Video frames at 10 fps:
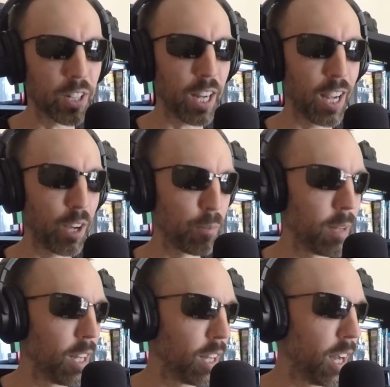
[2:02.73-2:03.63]

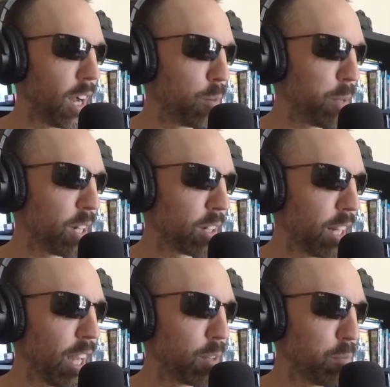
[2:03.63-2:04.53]
cam better
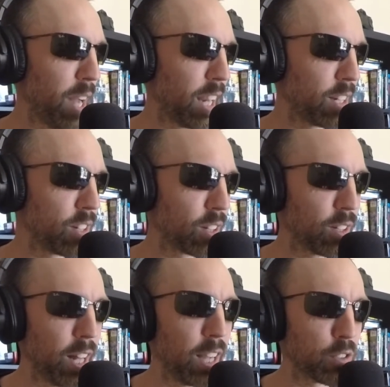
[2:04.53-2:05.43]
get back into the
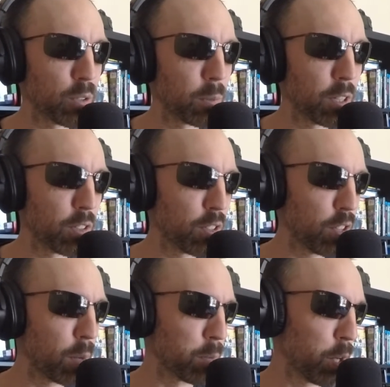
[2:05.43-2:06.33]
classroom because it's
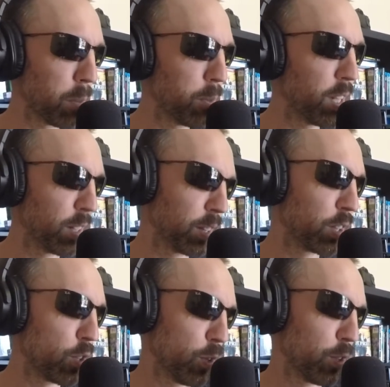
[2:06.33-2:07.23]

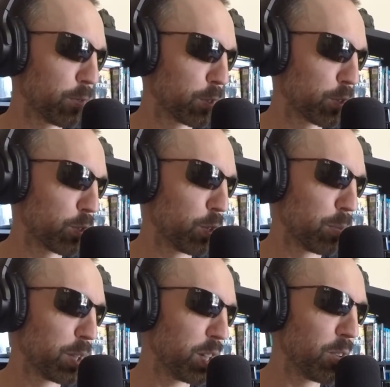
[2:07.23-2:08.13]
appropriately cool for school,
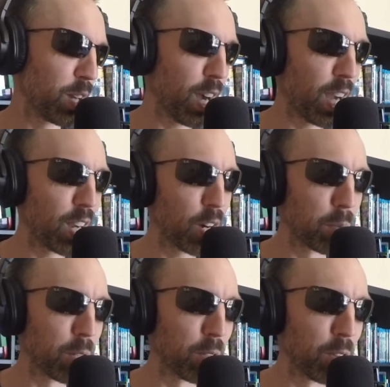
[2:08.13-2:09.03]
but you and I are
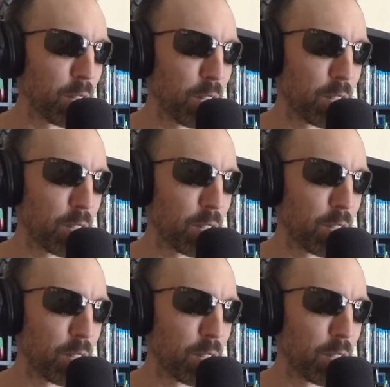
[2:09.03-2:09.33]
both